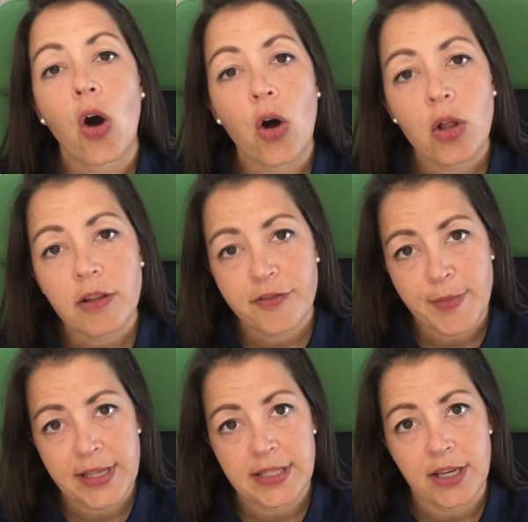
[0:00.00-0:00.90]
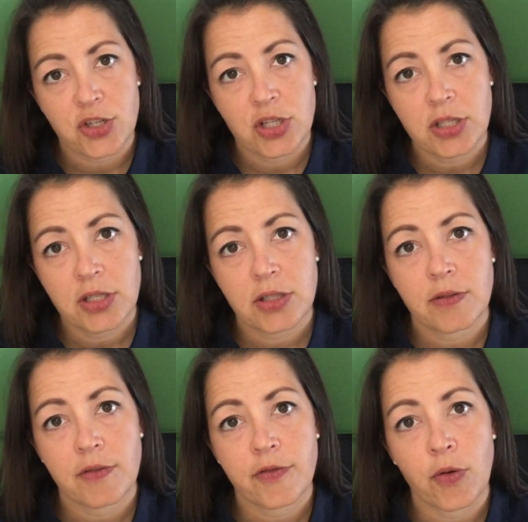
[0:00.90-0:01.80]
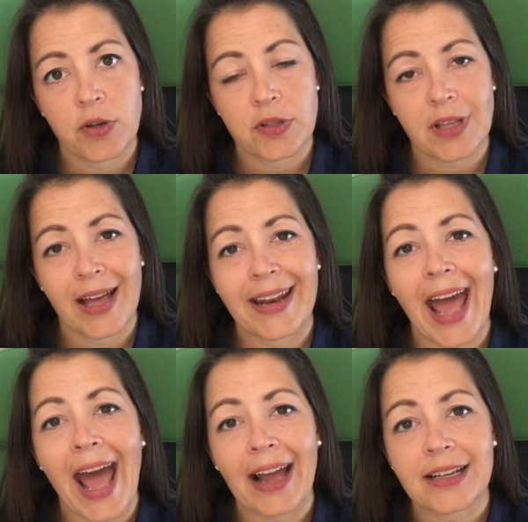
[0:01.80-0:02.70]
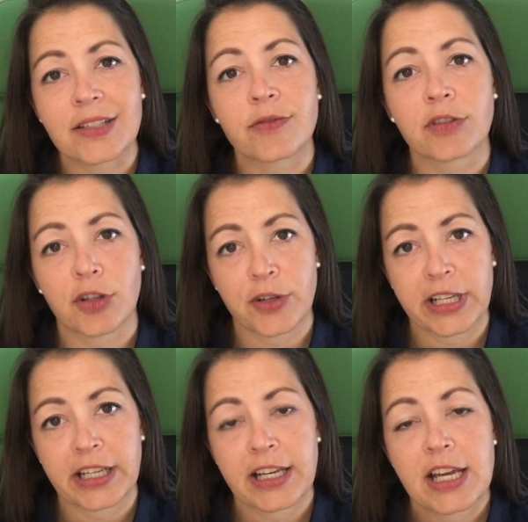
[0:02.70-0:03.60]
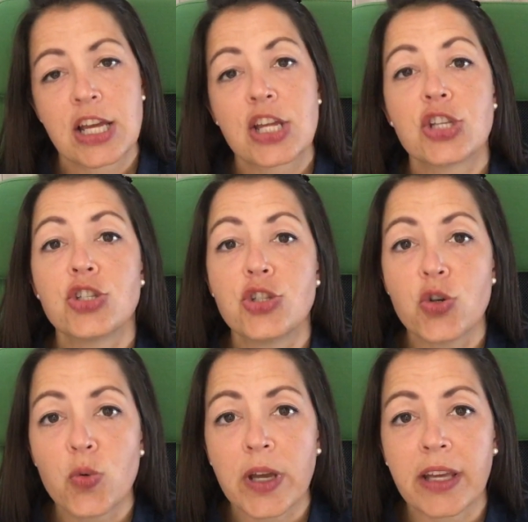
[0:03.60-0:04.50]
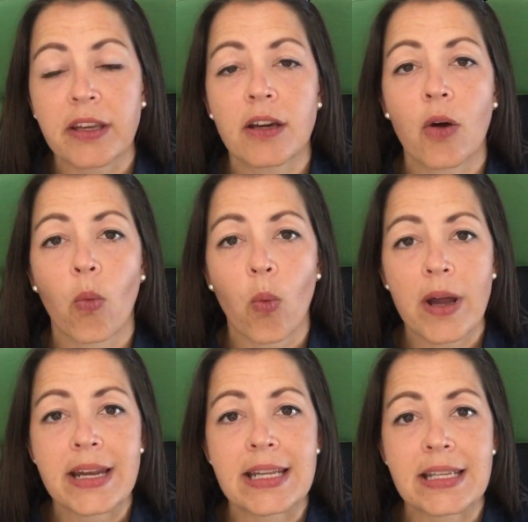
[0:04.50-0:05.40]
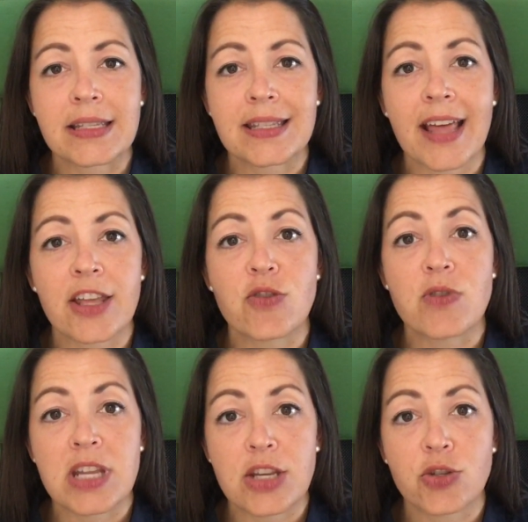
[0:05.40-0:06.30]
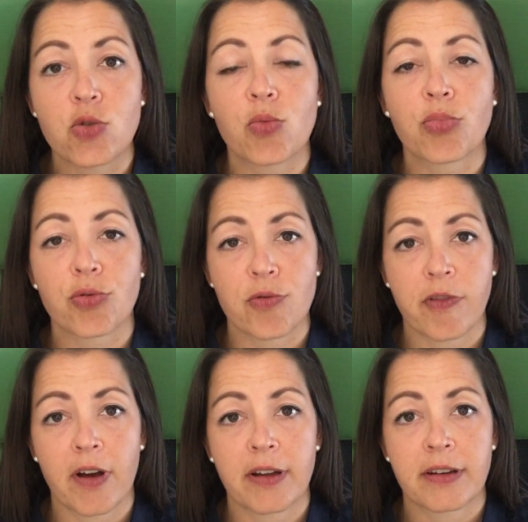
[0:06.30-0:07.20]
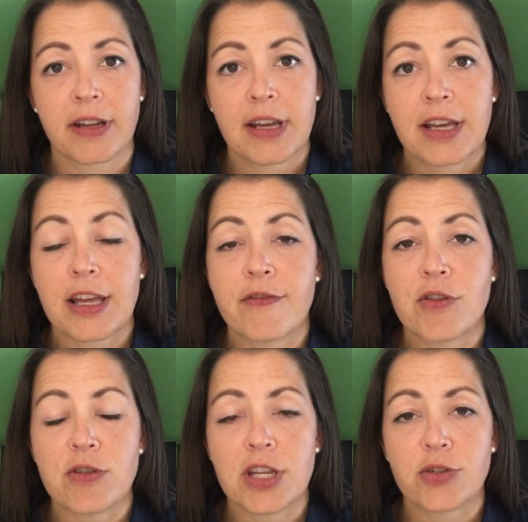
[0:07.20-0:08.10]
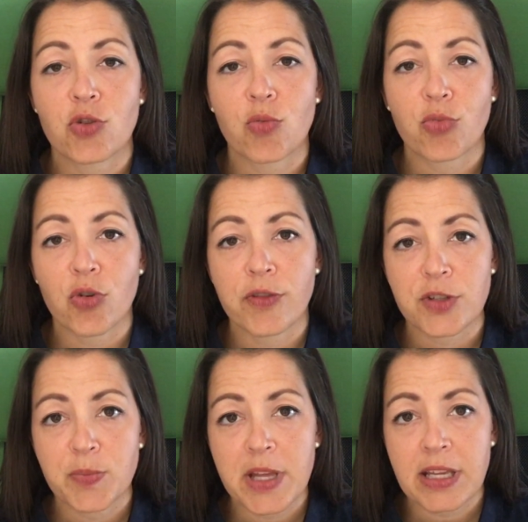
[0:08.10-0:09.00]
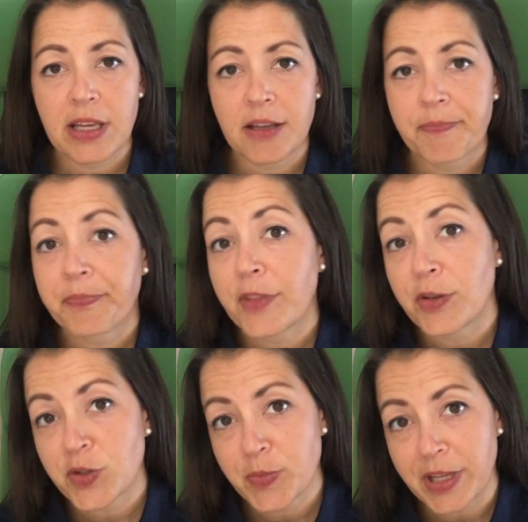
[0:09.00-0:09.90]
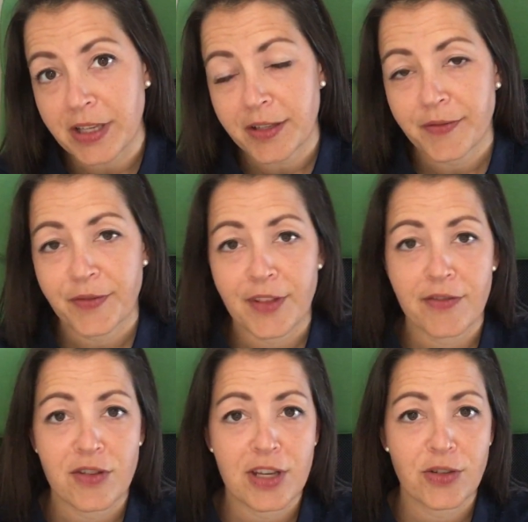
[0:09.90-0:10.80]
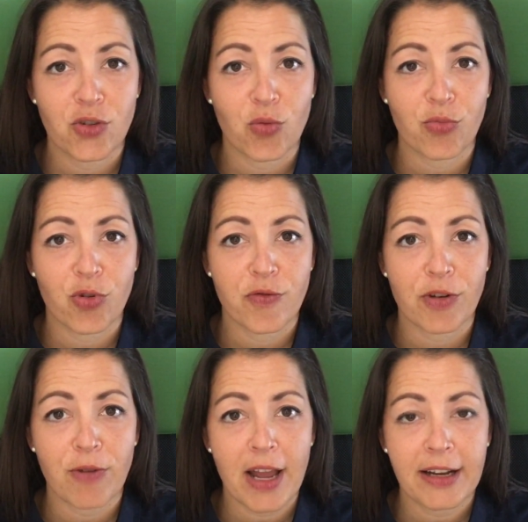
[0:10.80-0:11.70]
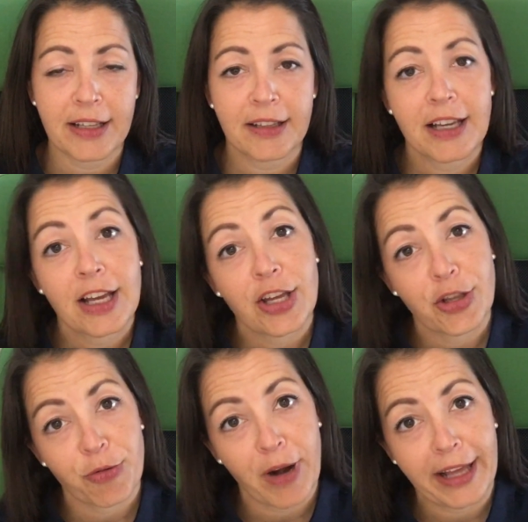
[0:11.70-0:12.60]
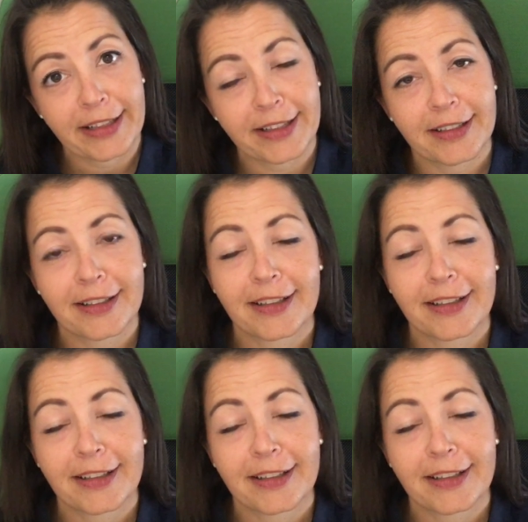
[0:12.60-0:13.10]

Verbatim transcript: All of my sessions focus on active learning, doing what it is that you need to improve on. If you need to improve your speaking, you speak. If you need to improve your writing, you write.